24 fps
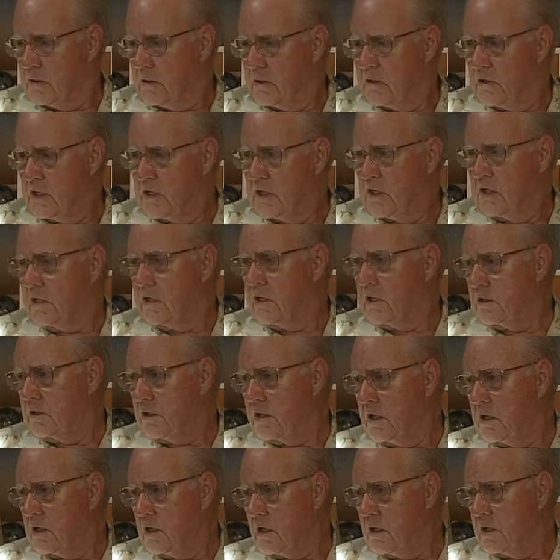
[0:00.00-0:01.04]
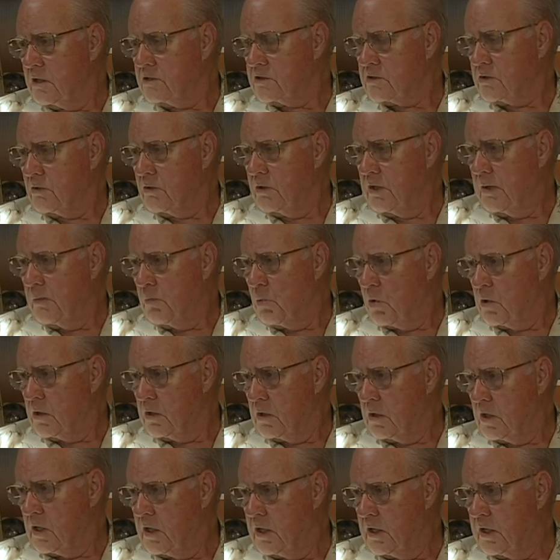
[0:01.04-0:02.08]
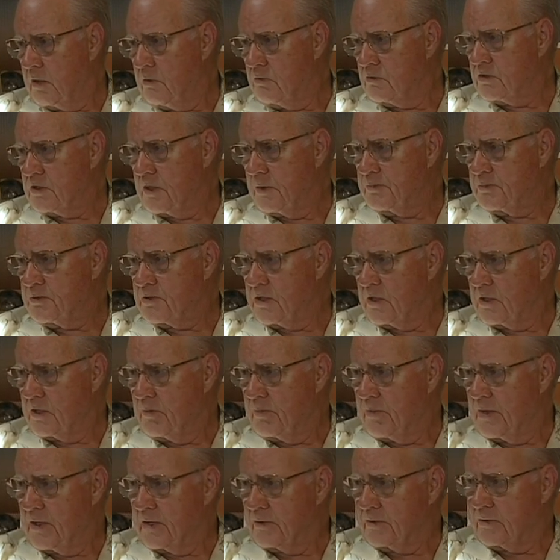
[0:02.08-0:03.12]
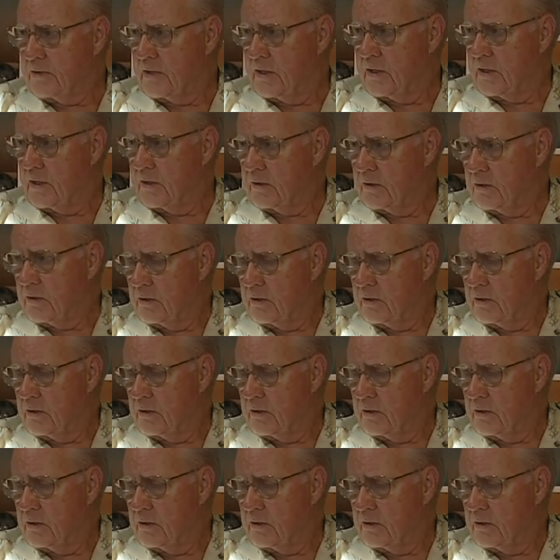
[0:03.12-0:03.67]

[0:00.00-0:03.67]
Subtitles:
And then he didn't get ice cream one night. He was upset about that.